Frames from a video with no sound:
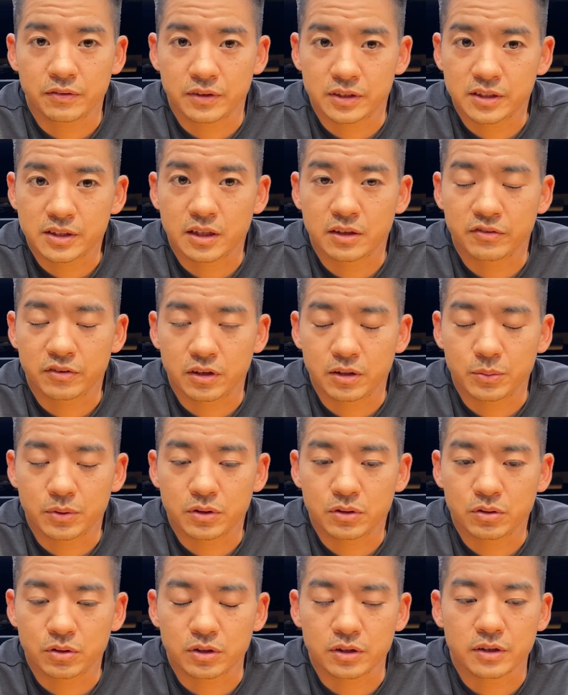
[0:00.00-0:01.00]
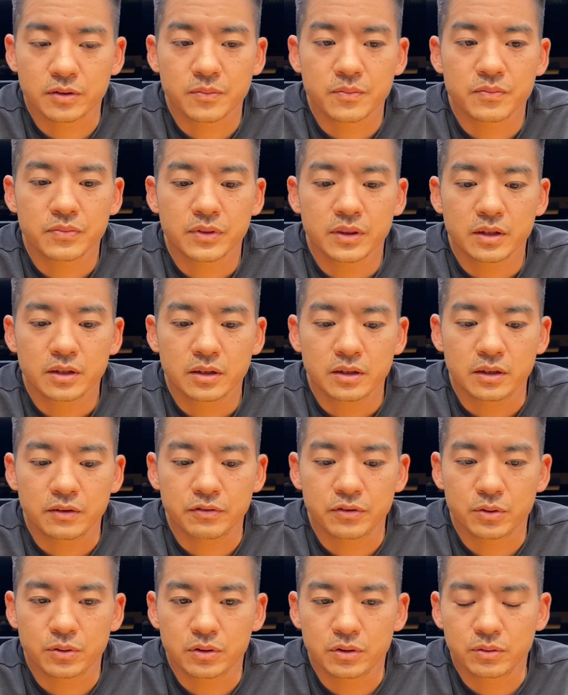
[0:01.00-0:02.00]
the sand volleyball court.
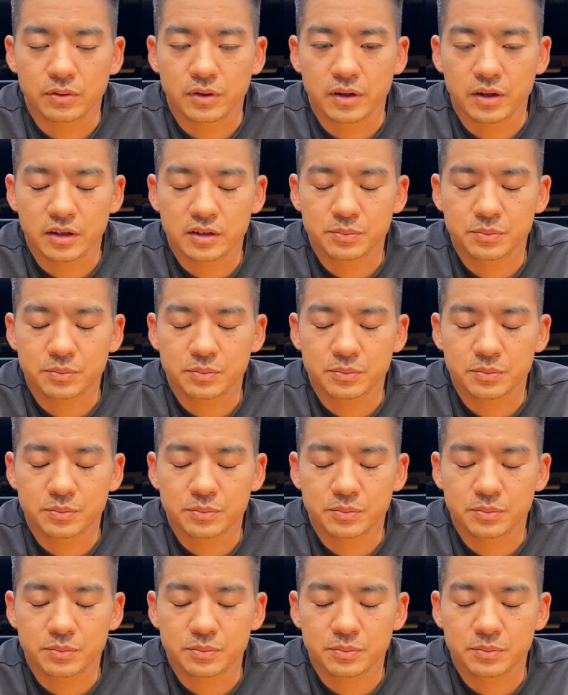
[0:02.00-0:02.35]
If you were doing this